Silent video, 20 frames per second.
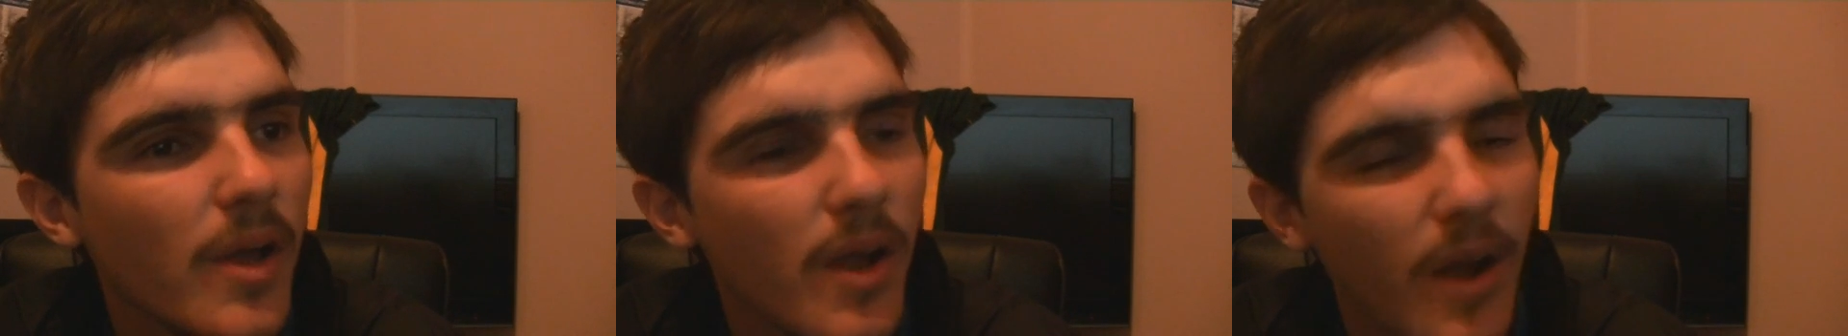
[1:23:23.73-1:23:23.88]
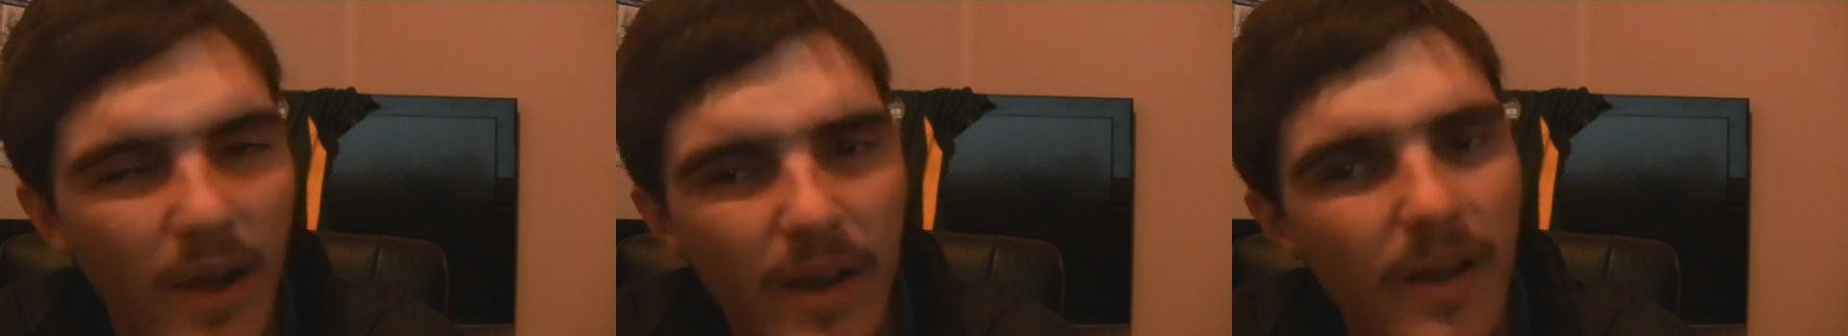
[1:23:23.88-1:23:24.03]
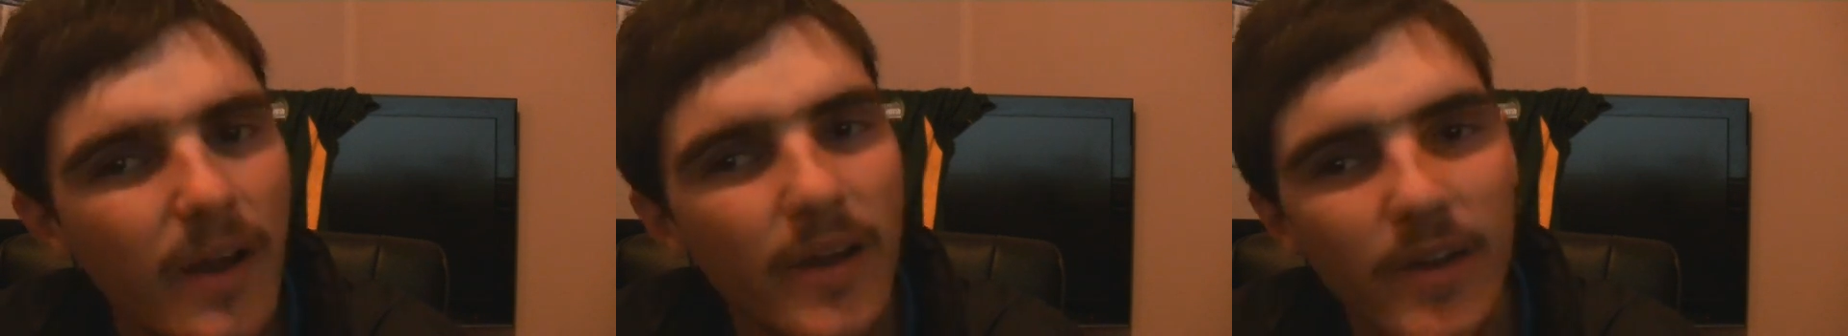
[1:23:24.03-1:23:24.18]

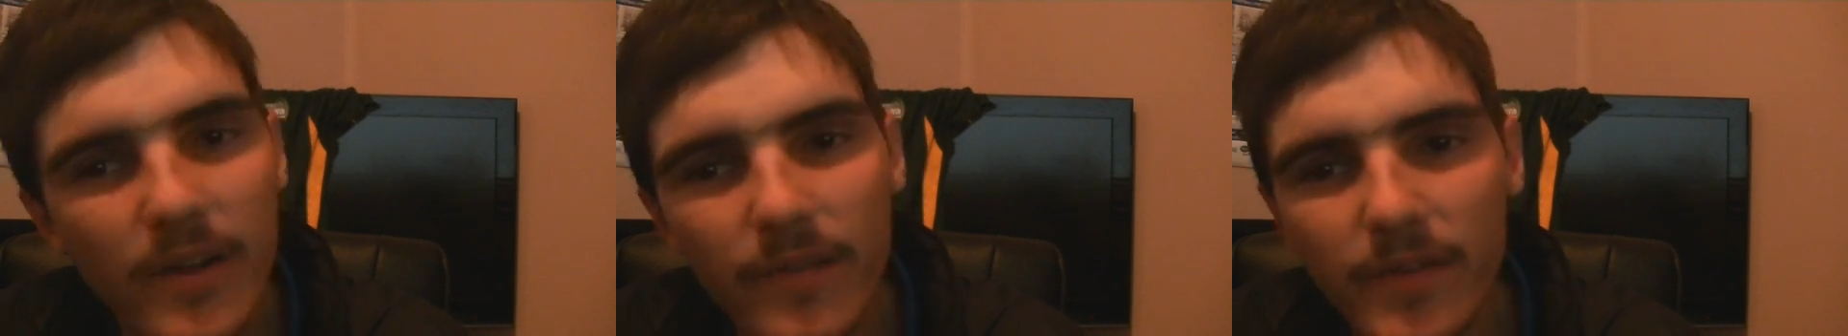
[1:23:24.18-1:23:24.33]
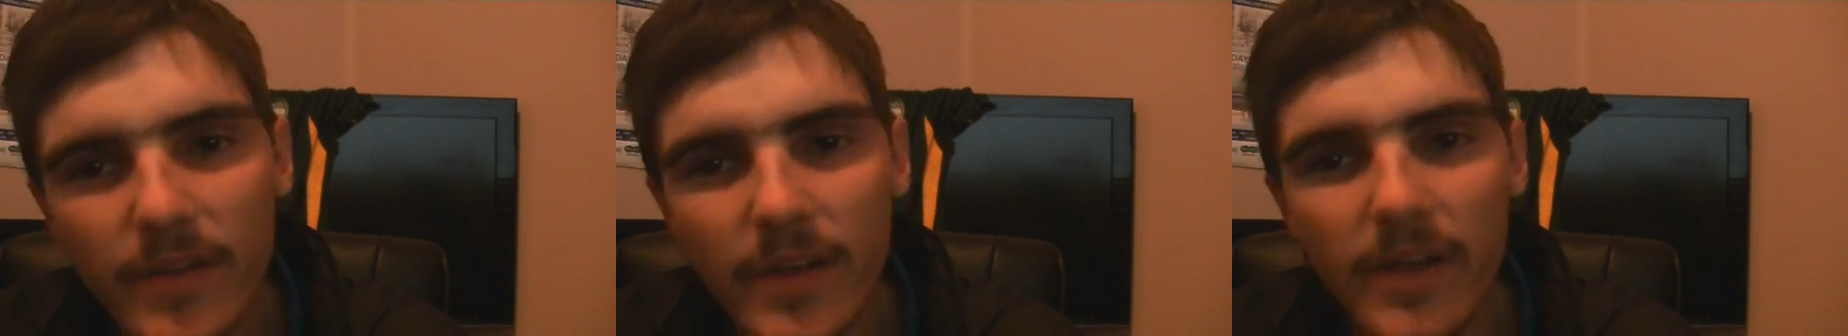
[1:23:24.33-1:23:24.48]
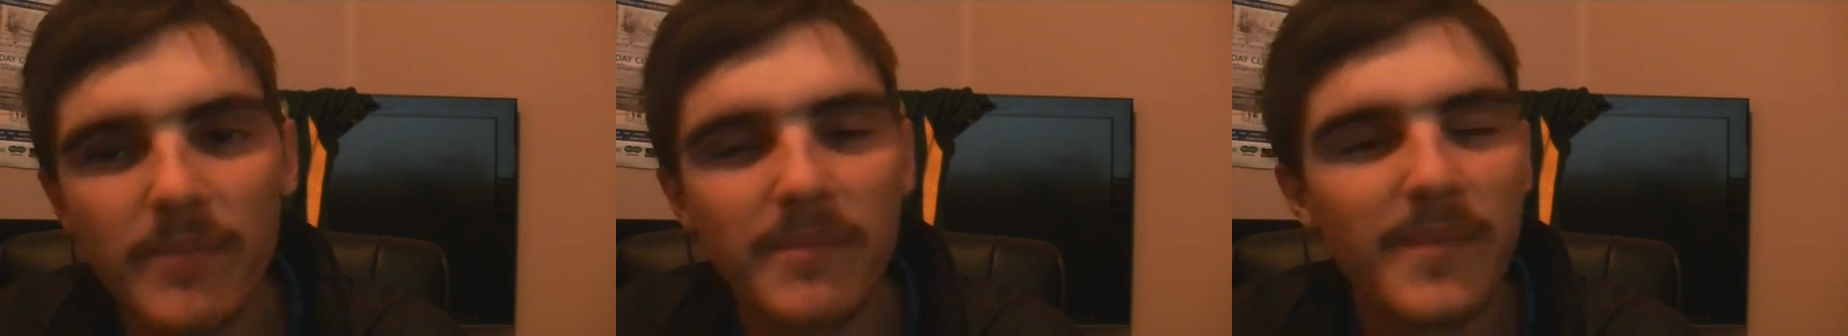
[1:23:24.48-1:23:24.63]
I don't
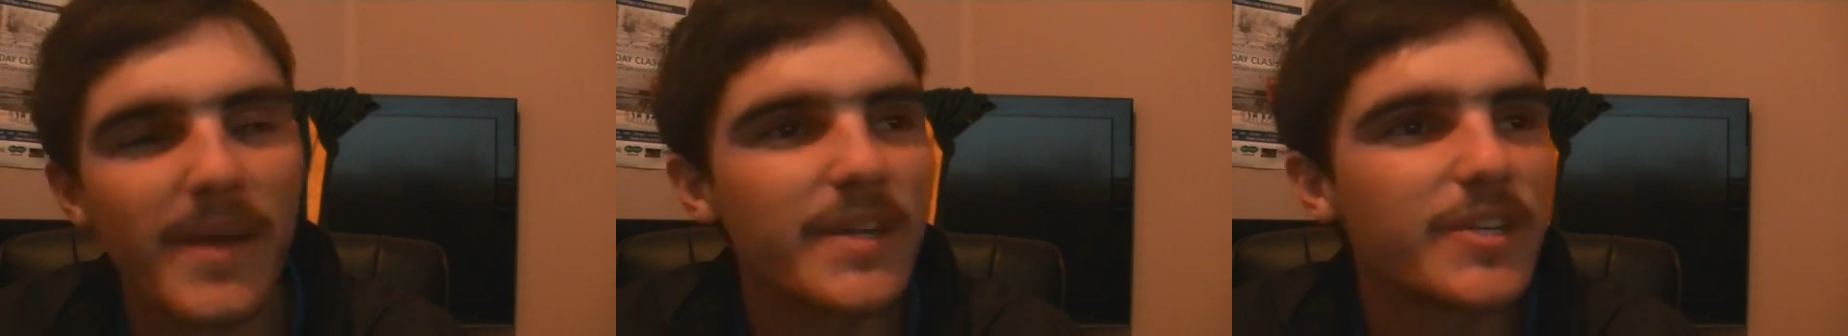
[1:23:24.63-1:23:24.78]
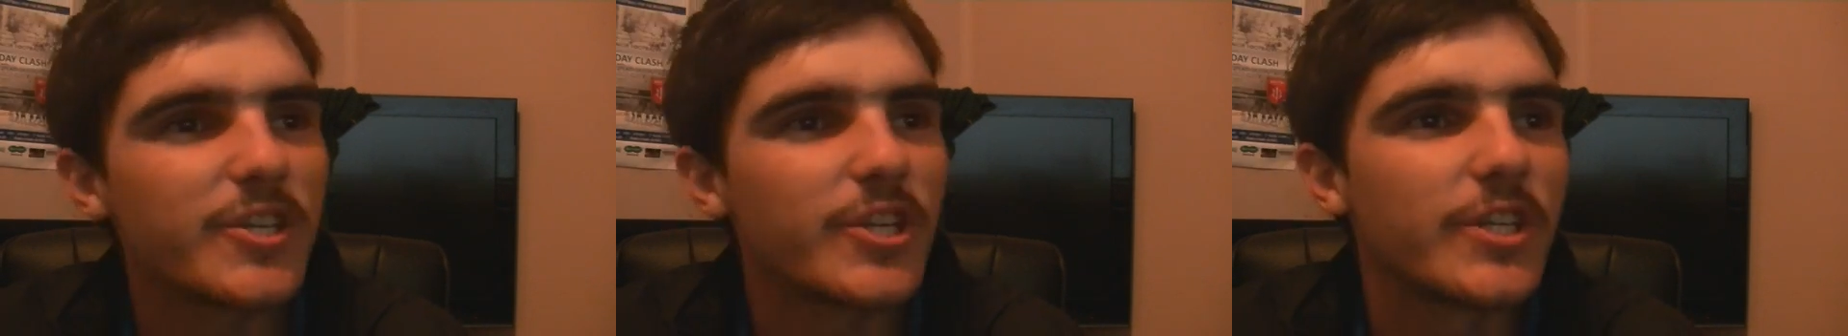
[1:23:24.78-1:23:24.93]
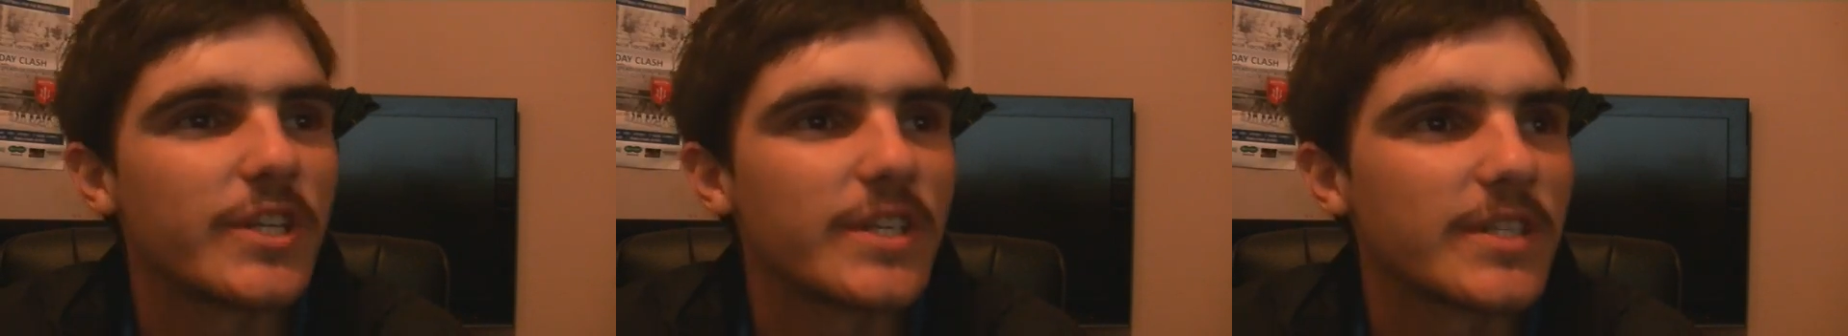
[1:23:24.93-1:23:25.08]
think I've
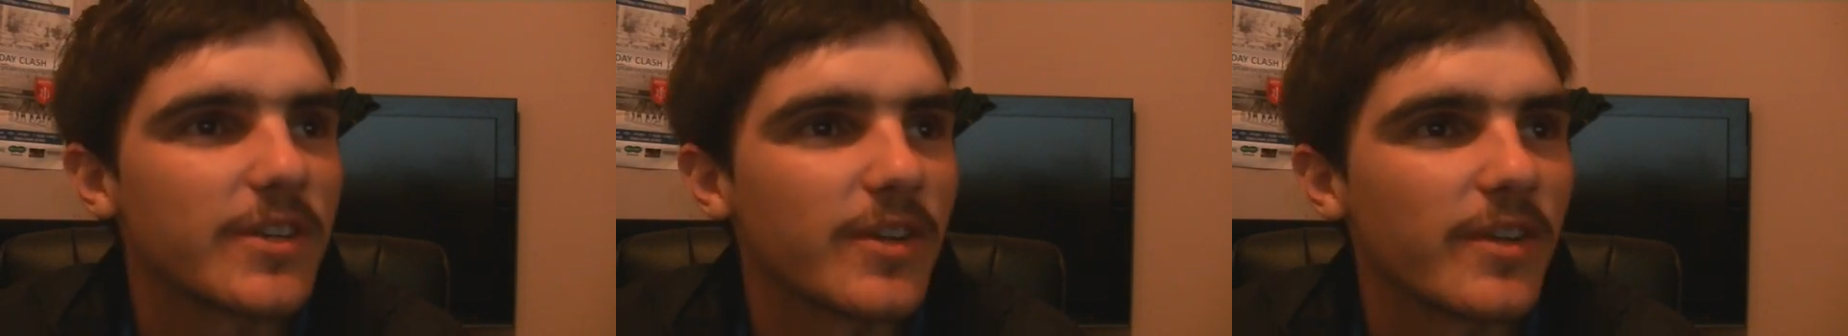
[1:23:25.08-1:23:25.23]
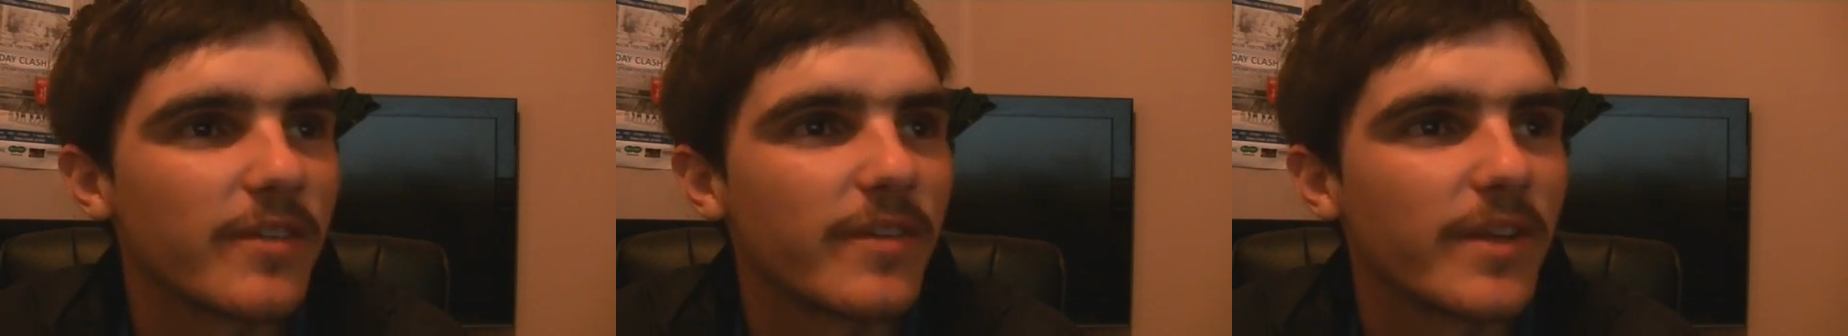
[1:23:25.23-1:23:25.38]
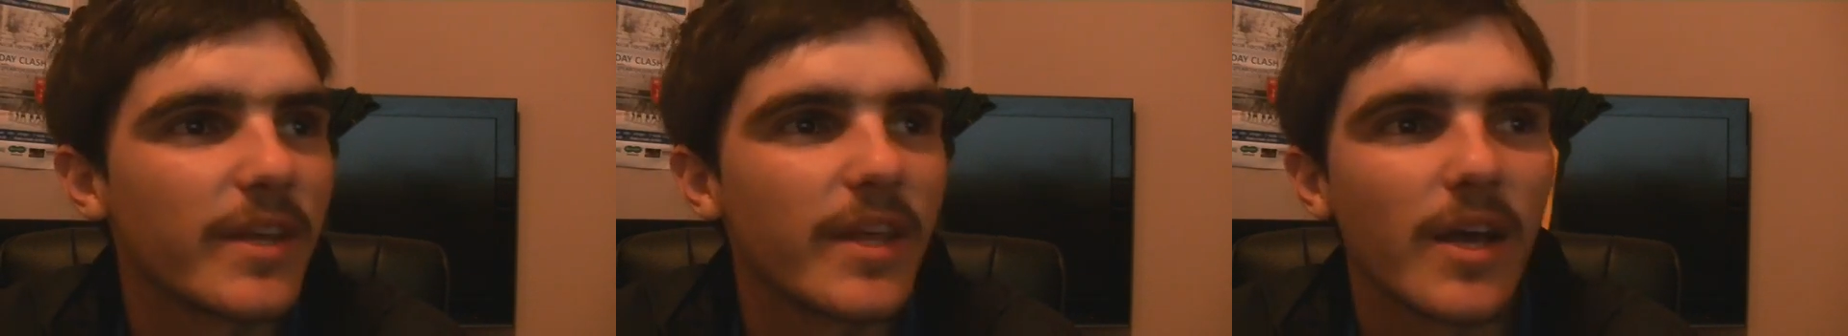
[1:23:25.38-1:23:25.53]
mentioned this on a
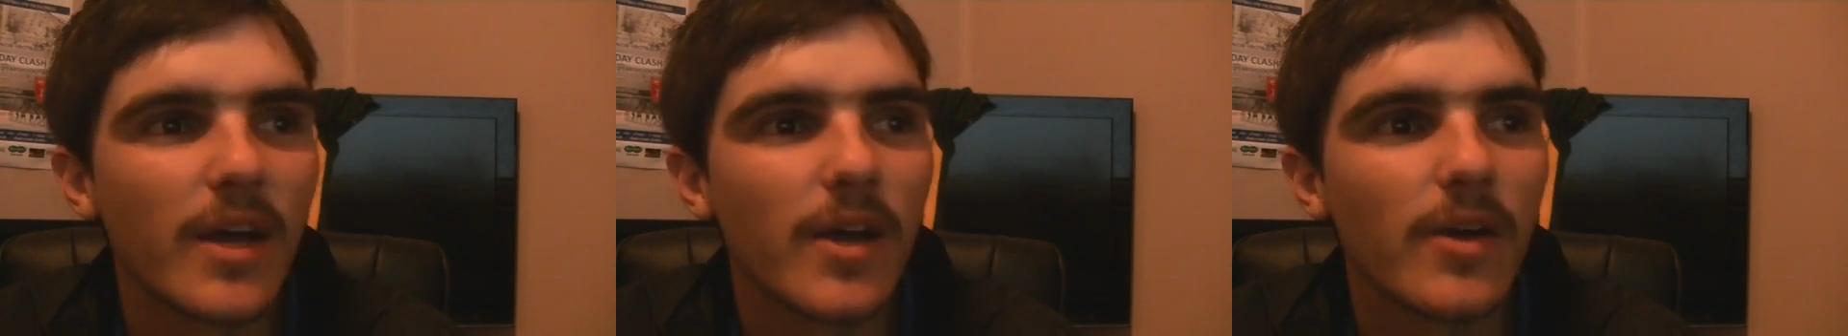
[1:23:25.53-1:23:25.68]
video,